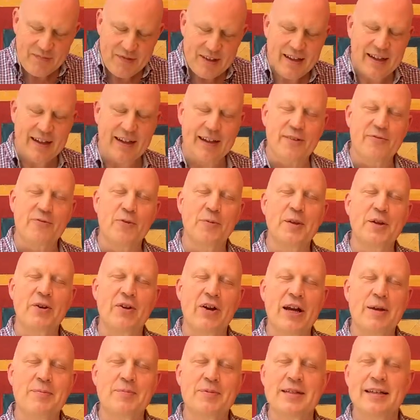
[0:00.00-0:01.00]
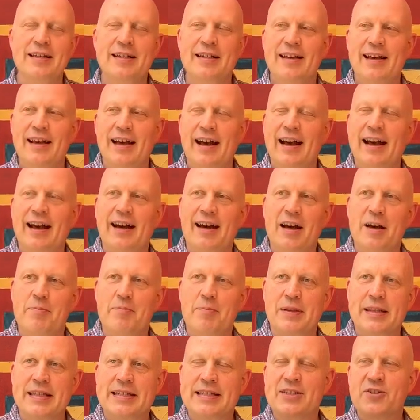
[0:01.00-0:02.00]
uh, from the grapes. Uh,
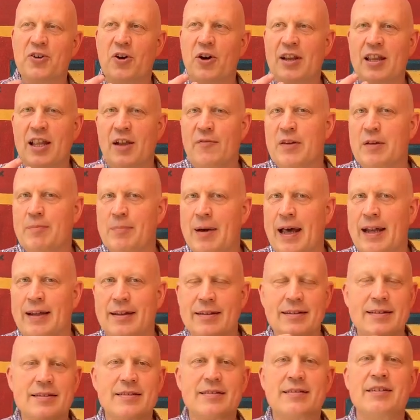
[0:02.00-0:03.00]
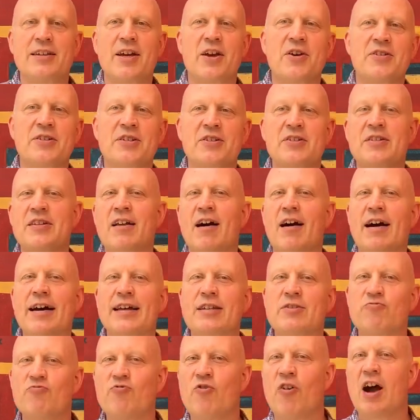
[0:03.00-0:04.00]
but this has got a lovely balance, you know, it's a
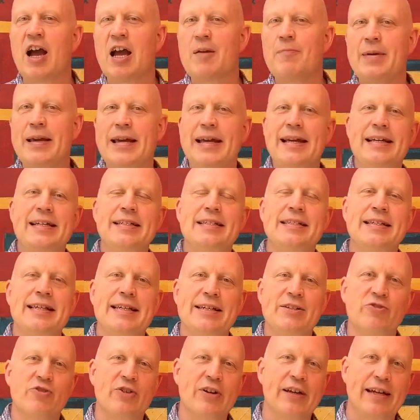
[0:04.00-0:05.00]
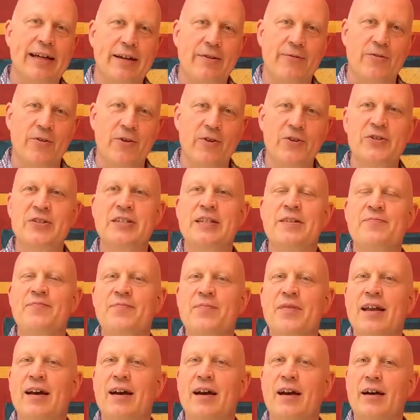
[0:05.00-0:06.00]
nice, ripe, easy drinking fruit,
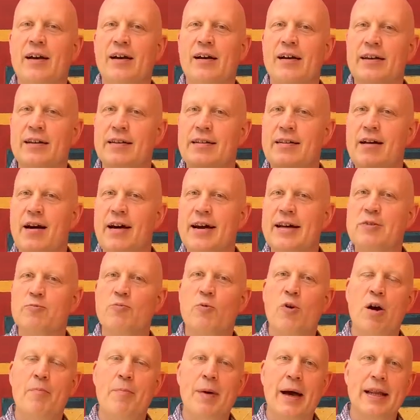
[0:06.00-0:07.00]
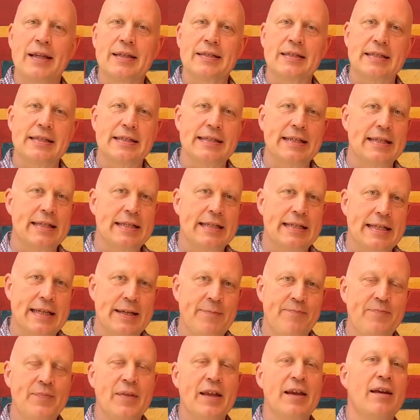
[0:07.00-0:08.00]
nice well-balanced
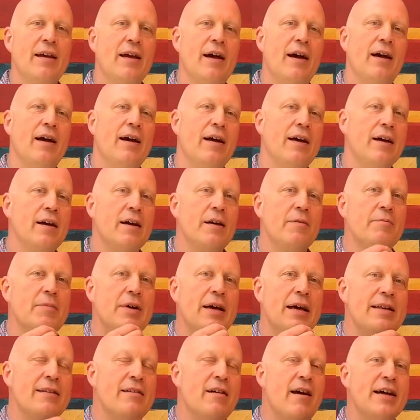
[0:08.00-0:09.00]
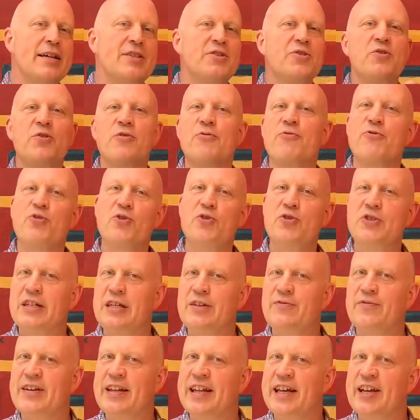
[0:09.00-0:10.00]
acidity, um, a nice sort of
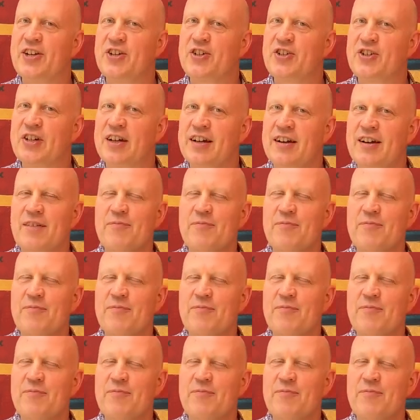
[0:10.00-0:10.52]
fruity finish.